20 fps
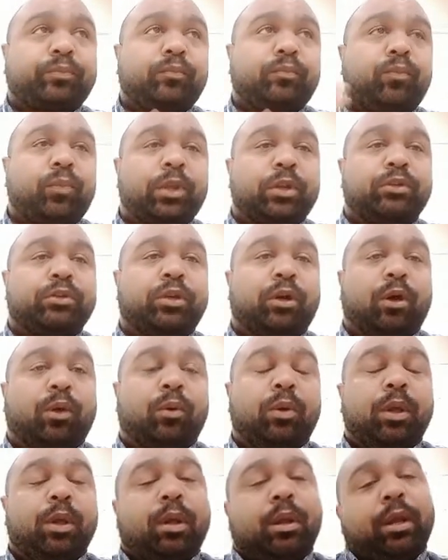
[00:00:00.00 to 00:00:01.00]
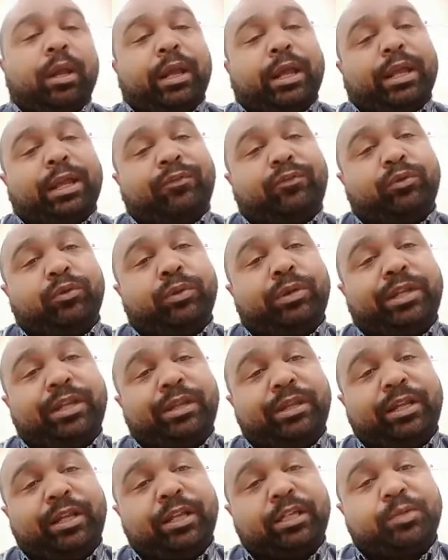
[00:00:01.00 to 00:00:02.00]
So, if you did the
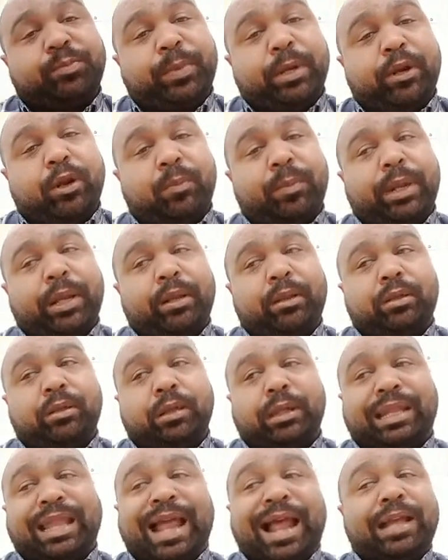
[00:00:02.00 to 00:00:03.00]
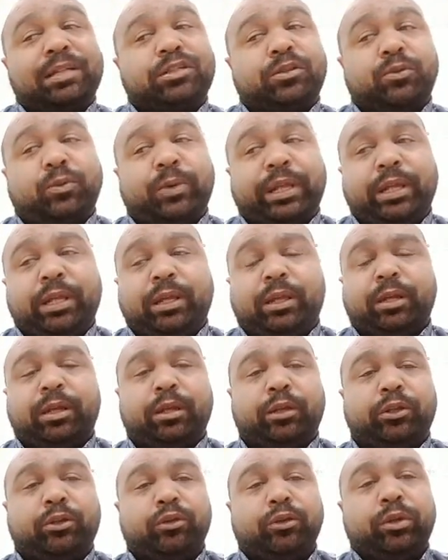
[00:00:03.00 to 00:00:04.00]
experiment last week, you
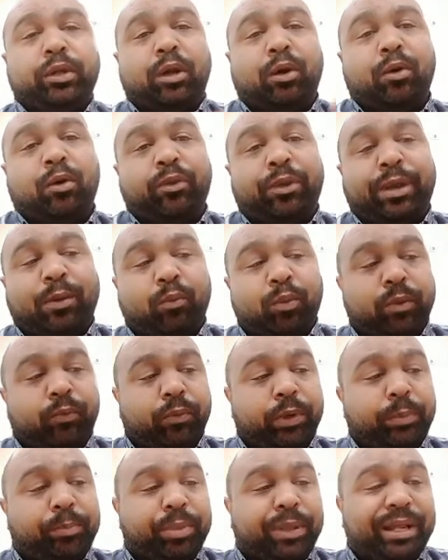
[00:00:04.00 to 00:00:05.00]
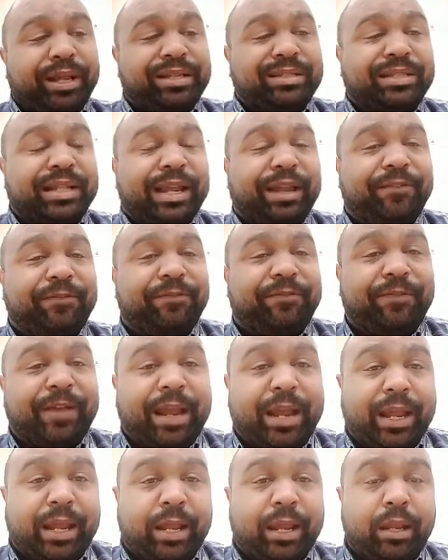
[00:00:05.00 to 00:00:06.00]
know that when we placed a
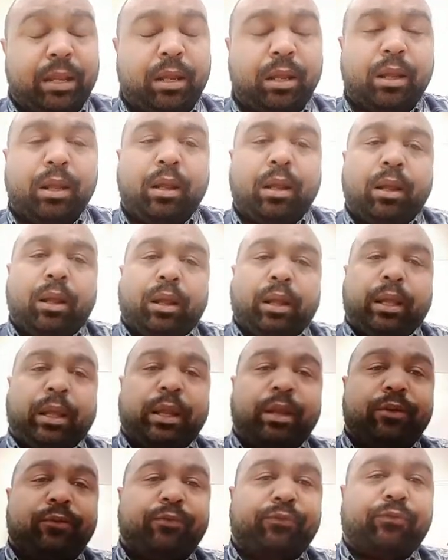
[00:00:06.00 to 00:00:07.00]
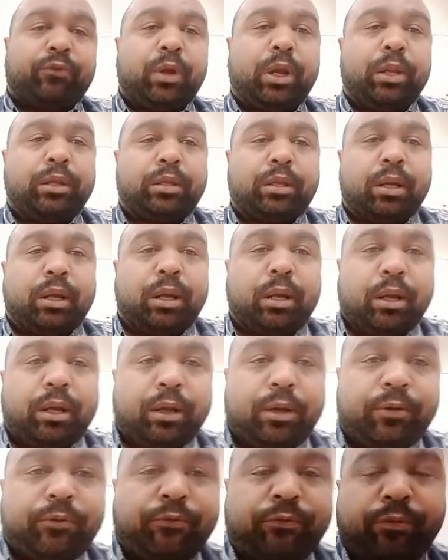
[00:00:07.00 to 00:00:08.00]
fan in front
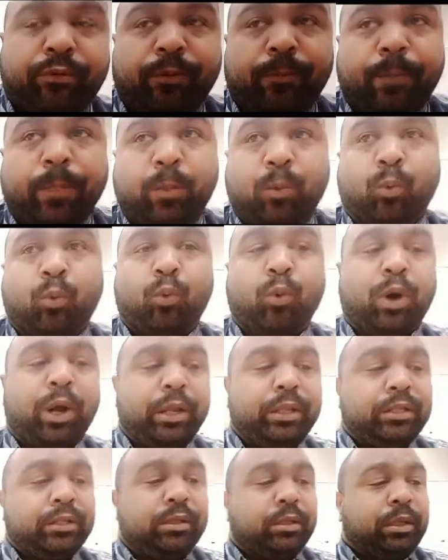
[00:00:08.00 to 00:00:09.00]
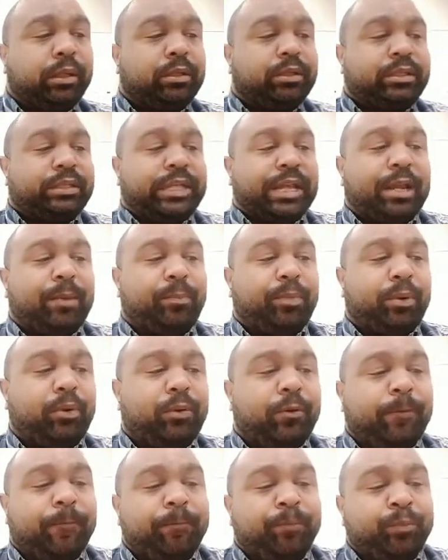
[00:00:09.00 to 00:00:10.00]
of one sample
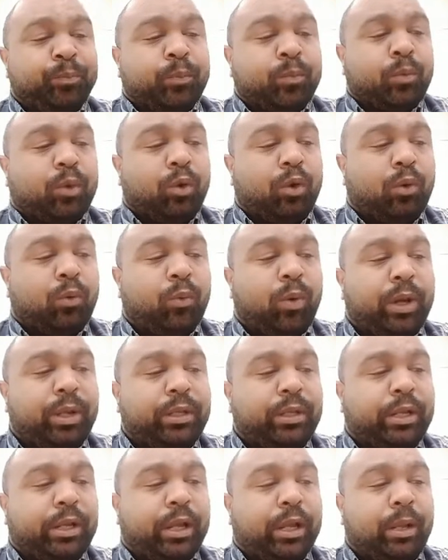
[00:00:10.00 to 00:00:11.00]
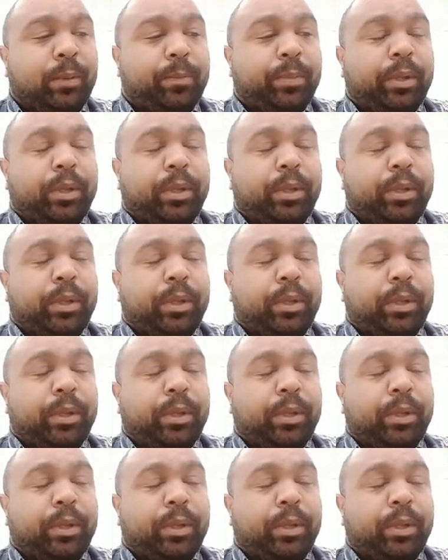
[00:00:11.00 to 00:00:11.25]
or one cup,